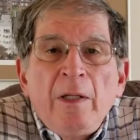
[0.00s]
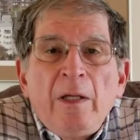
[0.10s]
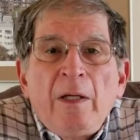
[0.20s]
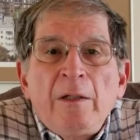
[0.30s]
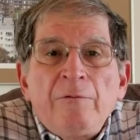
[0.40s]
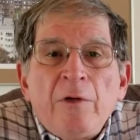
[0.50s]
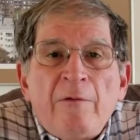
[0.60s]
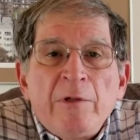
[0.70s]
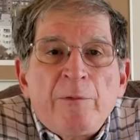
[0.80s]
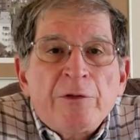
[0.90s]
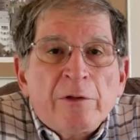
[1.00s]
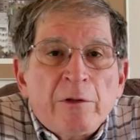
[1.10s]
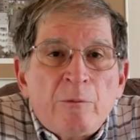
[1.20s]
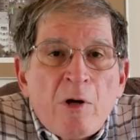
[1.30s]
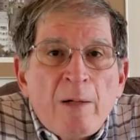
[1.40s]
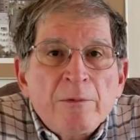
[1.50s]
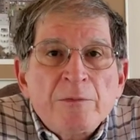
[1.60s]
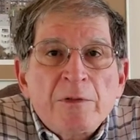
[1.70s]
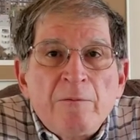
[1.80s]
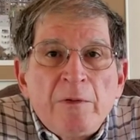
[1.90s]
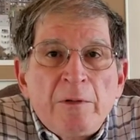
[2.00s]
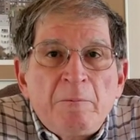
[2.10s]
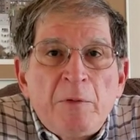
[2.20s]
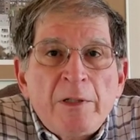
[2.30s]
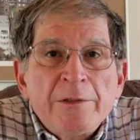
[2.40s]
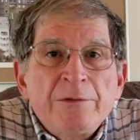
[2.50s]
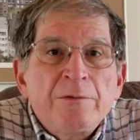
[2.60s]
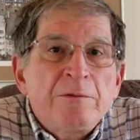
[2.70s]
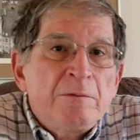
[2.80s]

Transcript: and if you have any particular problems, give me a buzz,